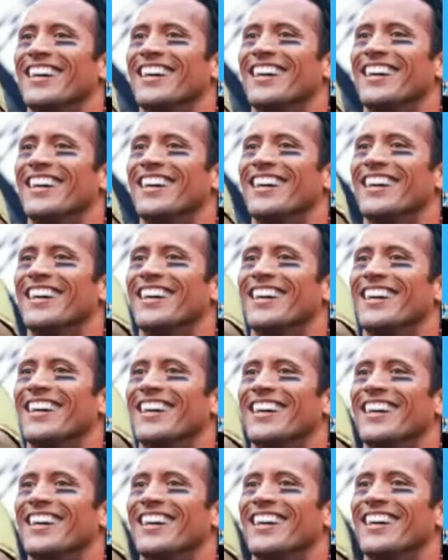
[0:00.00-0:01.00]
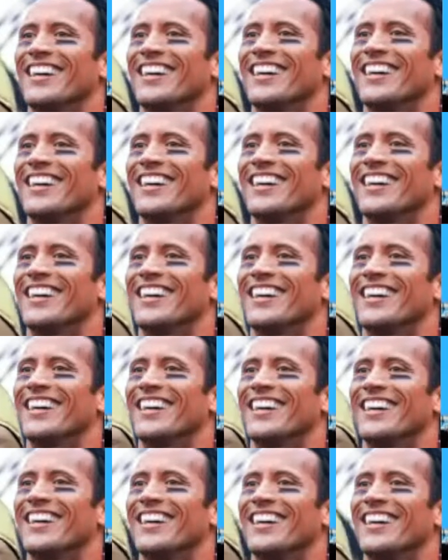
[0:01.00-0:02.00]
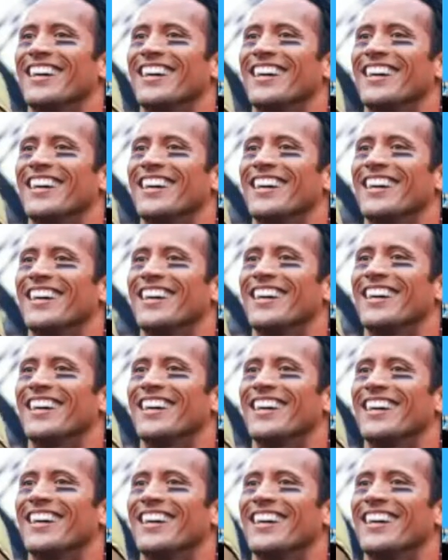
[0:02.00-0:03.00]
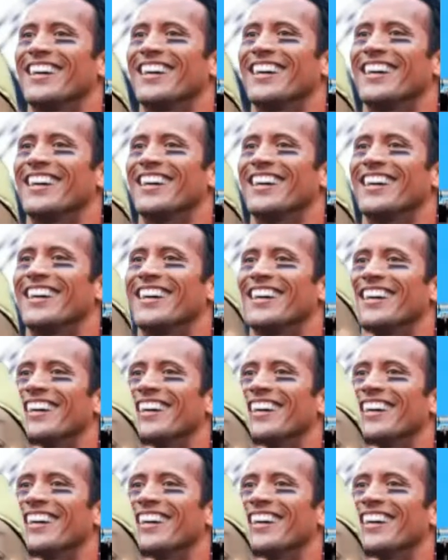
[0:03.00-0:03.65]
(silent)